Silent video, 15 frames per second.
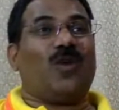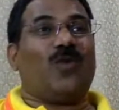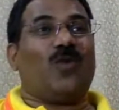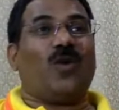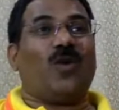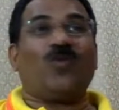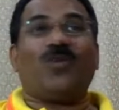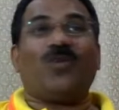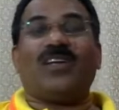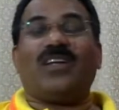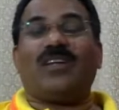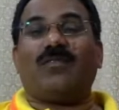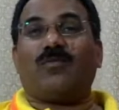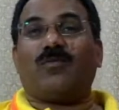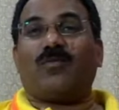not
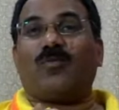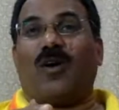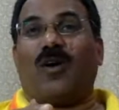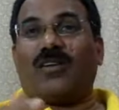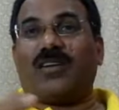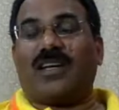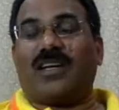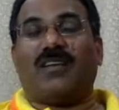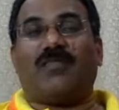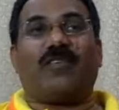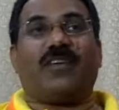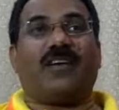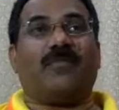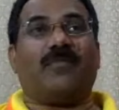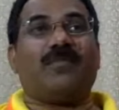only walking in
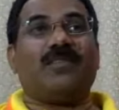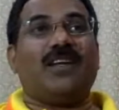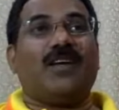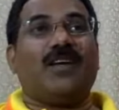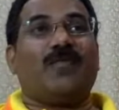freedom,